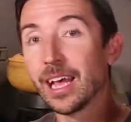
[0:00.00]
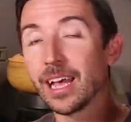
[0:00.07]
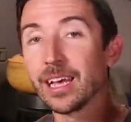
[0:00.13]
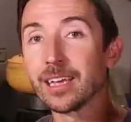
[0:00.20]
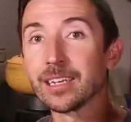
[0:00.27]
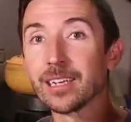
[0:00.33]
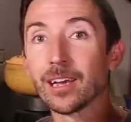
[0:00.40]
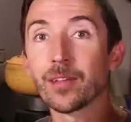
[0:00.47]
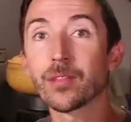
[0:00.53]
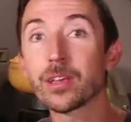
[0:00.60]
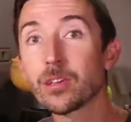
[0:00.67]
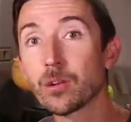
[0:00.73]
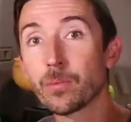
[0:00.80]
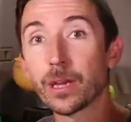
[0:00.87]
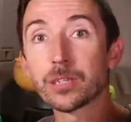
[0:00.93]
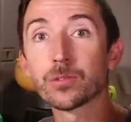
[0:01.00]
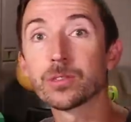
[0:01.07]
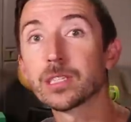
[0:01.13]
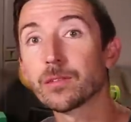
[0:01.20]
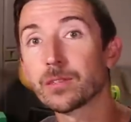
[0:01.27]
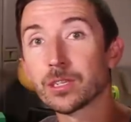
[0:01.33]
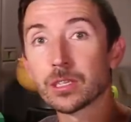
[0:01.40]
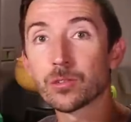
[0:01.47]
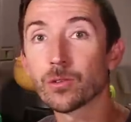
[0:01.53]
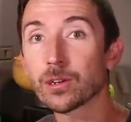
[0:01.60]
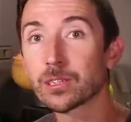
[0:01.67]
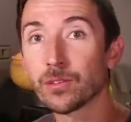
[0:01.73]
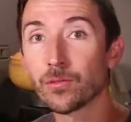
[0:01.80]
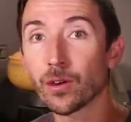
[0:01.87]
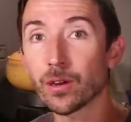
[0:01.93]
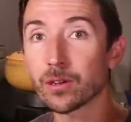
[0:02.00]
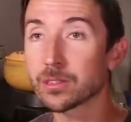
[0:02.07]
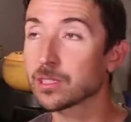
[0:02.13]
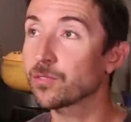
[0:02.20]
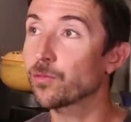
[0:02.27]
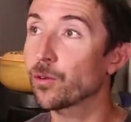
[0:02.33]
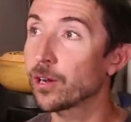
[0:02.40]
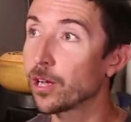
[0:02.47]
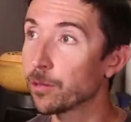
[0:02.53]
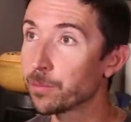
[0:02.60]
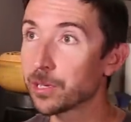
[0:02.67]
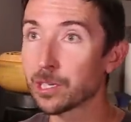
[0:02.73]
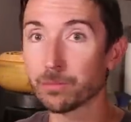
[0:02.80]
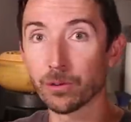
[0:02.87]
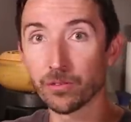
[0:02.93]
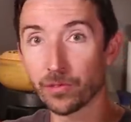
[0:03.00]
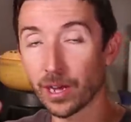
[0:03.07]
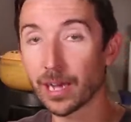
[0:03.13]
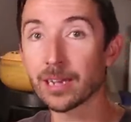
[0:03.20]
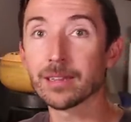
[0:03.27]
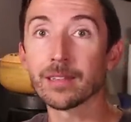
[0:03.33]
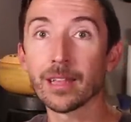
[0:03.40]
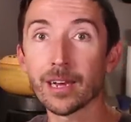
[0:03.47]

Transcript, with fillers: And uh, thank you to patrons of the Destructive Arts for helping to provide a